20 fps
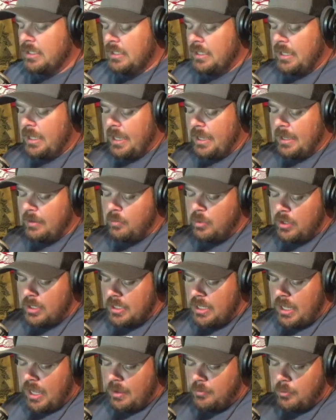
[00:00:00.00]
And we're going to
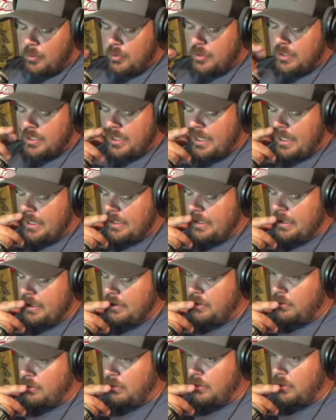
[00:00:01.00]
dive more into that
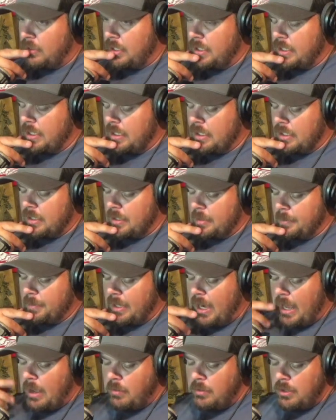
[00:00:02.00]
later on.
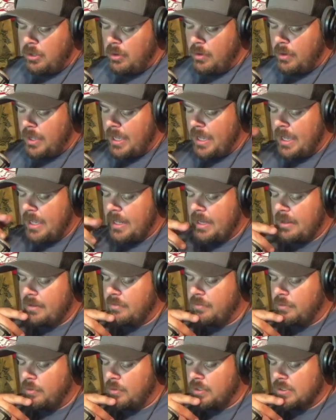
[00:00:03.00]
But I want to go ahead and
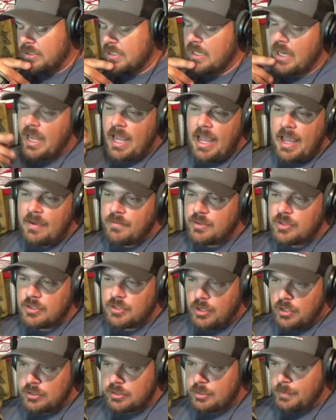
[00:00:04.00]
focus. And I haven't
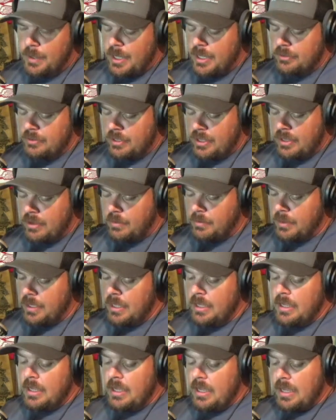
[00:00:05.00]
talked about them
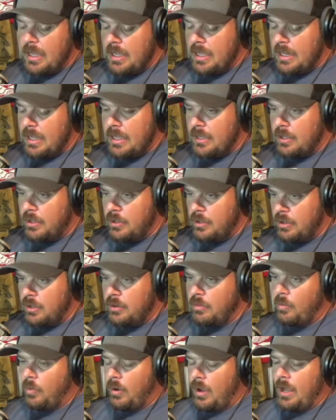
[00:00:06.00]
in a good
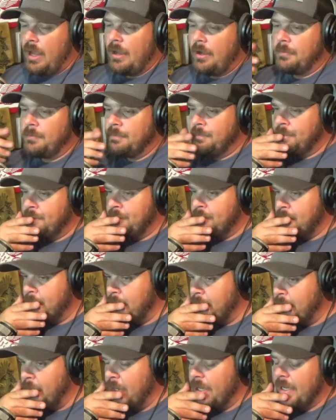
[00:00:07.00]
while.
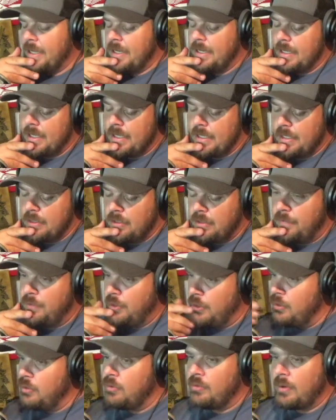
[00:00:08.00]
But The
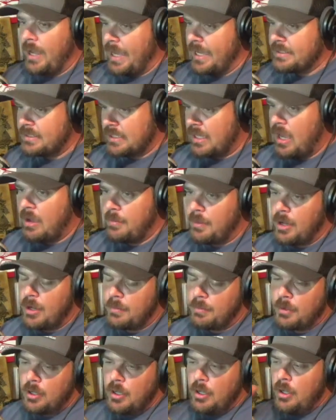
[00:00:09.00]
View has come
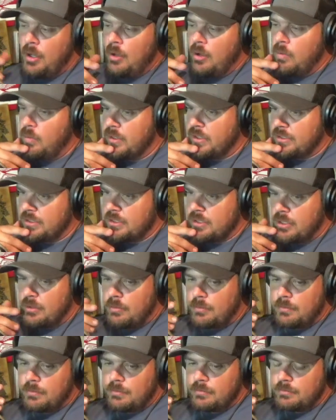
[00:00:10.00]
up with some